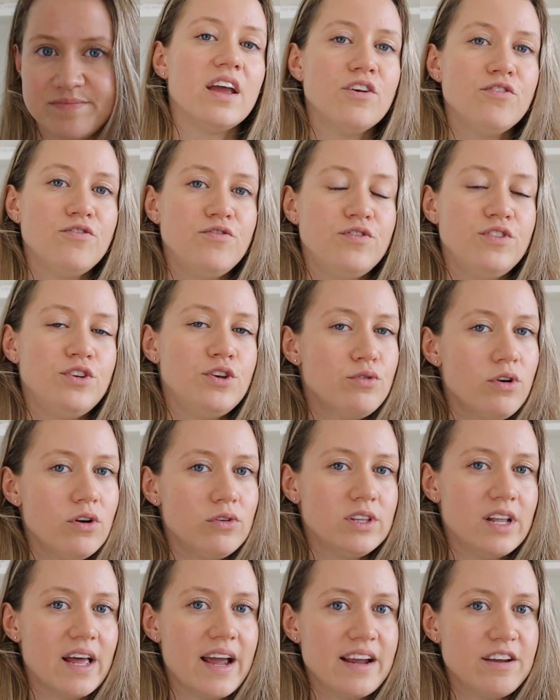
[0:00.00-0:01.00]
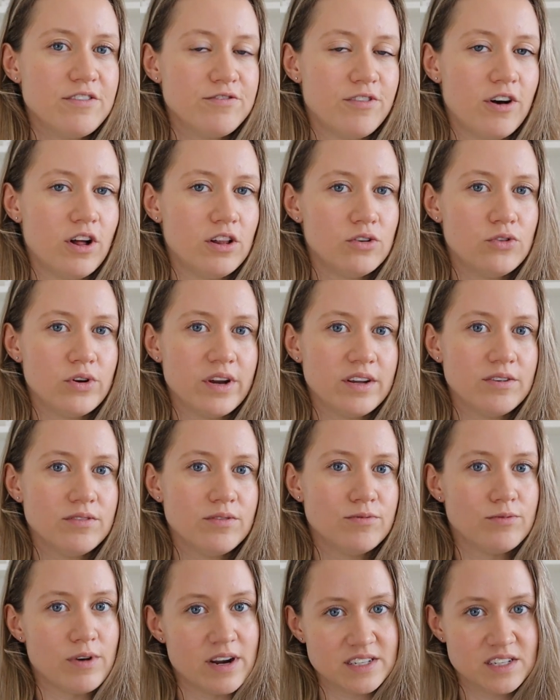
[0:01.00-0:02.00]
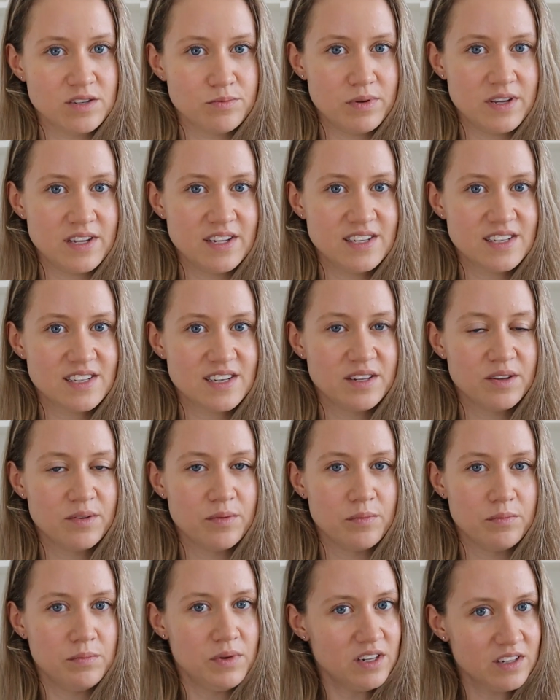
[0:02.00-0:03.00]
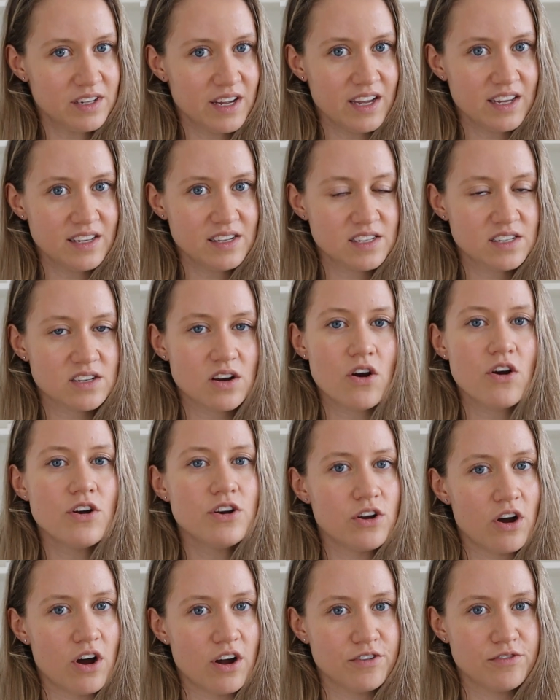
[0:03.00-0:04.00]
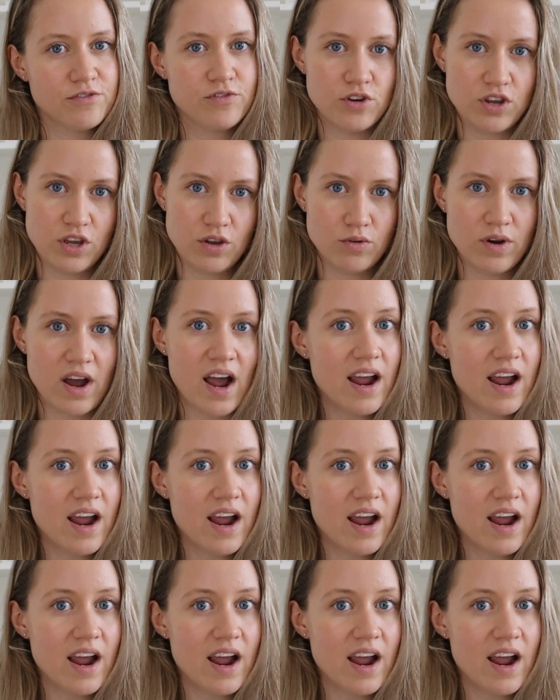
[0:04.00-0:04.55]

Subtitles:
If you don't like following recipes, meal kits are not for you.